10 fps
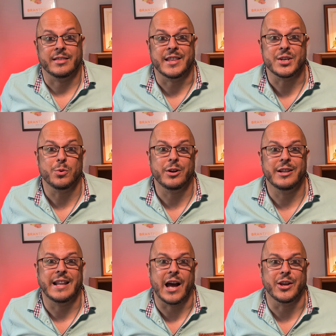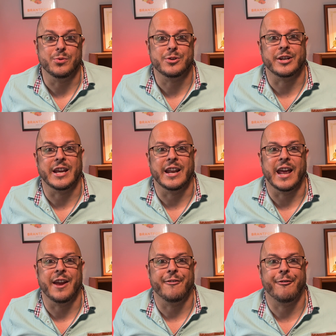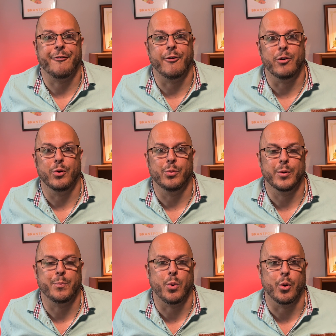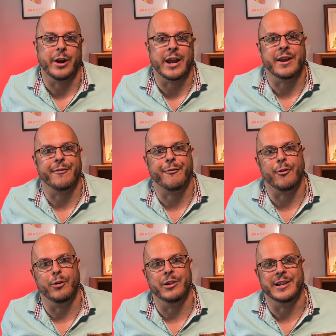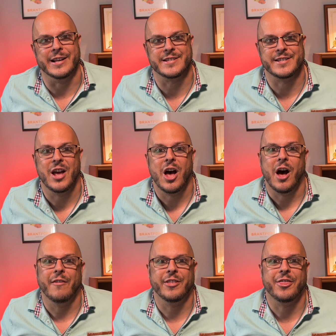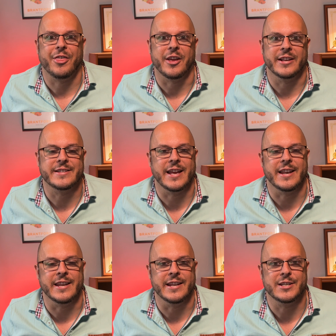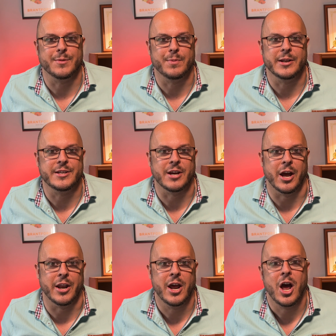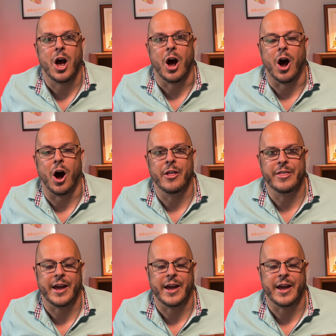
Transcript: This will allow you to get a full report and a full list of the things that need to be done on the